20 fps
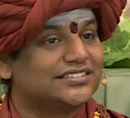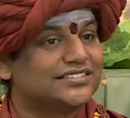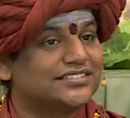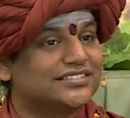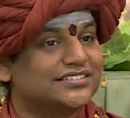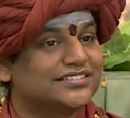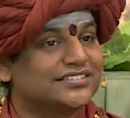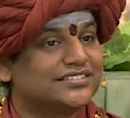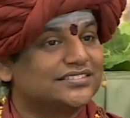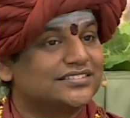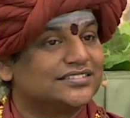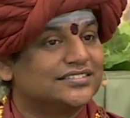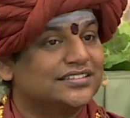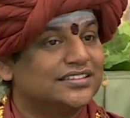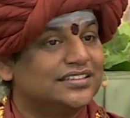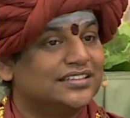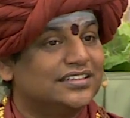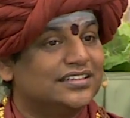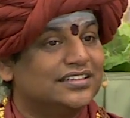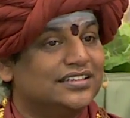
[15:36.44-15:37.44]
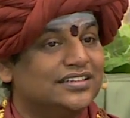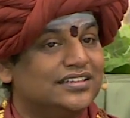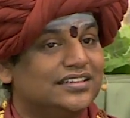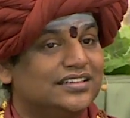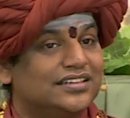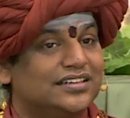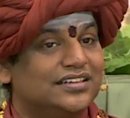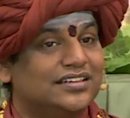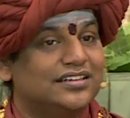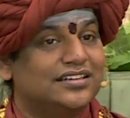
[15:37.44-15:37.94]

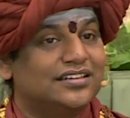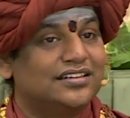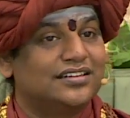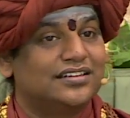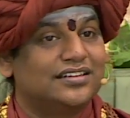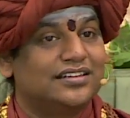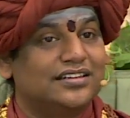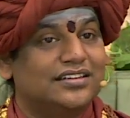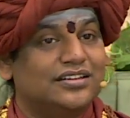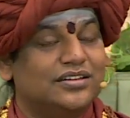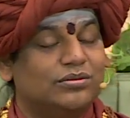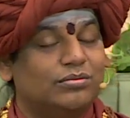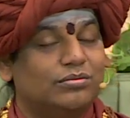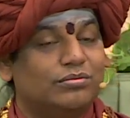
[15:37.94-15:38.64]
(silence)